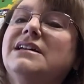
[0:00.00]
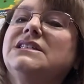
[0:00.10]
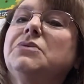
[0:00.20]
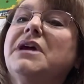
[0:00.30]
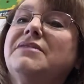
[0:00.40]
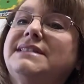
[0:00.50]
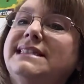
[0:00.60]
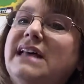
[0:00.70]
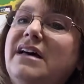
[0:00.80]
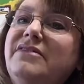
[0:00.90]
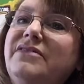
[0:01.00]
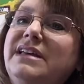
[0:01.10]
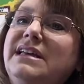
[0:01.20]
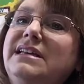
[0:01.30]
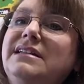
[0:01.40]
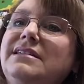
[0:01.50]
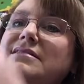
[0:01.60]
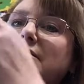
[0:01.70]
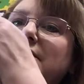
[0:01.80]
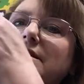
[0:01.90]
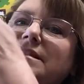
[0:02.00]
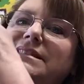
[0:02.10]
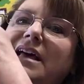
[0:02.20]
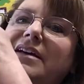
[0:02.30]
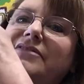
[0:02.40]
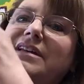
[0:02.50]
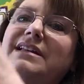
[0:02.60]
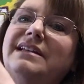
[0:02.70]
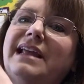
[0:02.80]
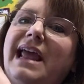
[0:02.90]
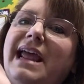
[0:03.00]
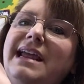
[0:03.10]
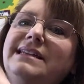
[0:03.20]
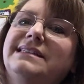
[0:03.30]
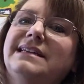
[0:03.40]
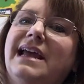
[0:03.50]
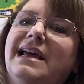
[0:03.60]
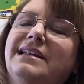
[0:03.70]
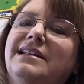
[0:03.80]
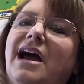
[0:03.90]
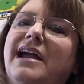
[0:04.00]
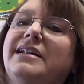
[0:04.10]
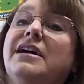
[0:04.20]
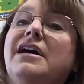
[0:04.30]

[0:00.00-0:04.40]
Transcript: So we have 7, 7, 8, and 9.